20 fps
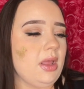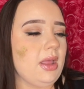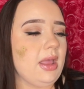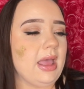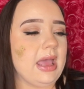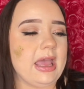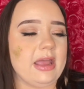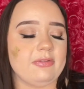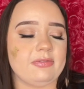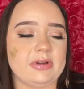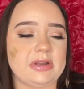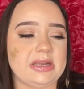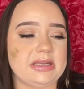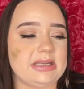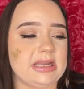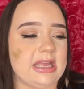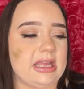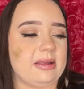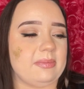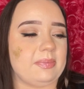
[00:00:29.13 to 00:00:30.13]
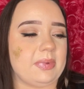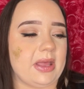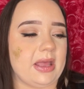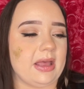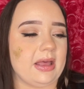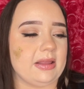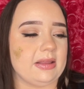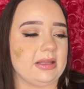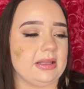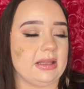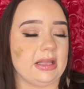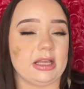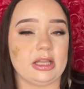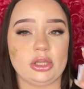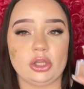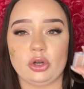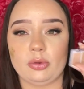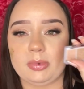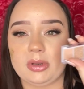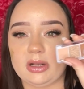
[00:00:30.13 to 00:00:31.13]
everyday palette, like a
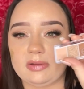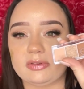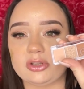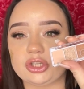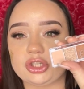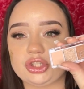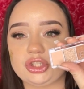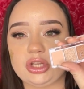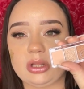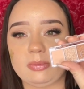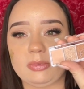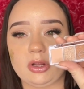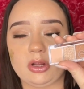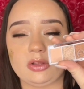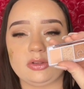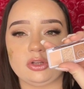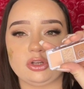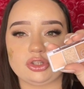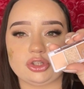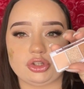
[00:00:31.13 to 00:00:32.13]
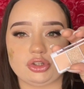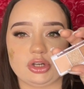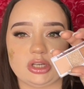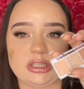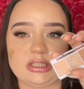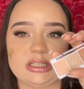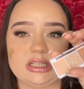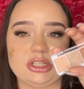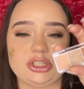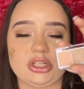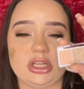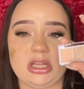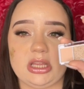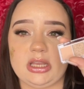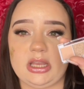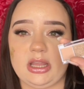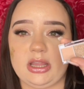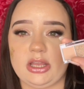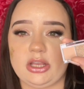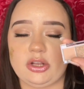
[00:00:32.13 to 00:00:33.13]
little bit of a shimmer. There's your transition
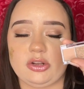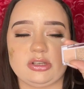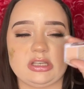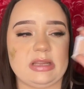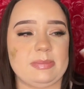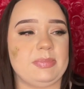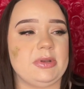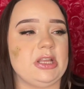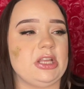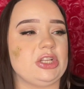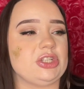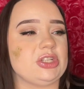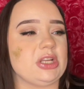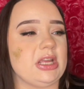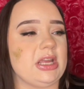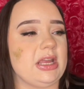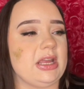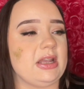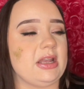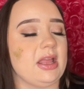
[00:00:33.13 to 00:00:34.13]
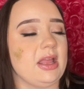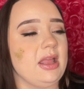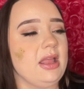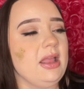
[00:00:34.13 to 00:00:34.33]
and then your deepening shade.